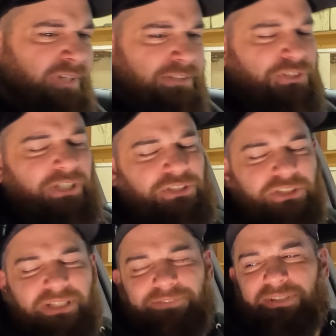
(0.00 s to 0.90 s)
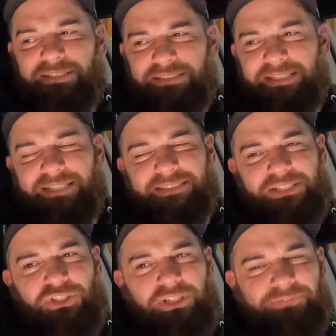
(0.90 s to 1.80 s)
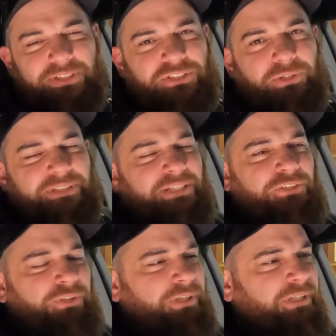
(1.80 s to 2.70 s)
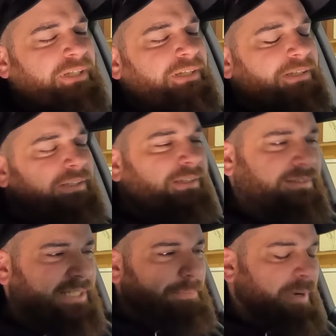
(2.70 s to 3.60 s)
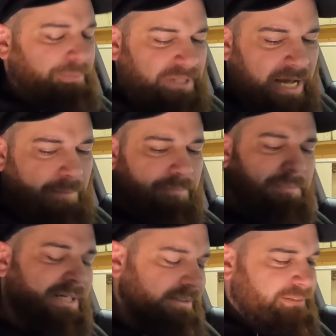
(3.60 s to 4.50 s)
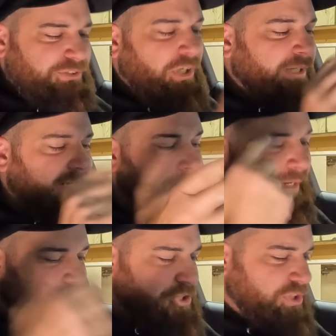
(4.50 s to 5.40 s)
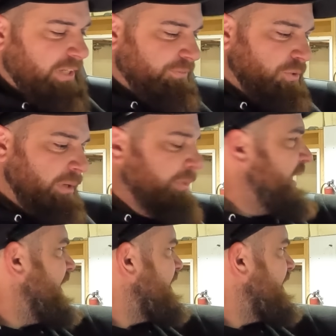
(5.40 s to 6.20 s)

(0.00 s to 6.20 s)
should have just left it in 6. I shifted so it didn't do the dip up top, but it started to make the shift, so I bet I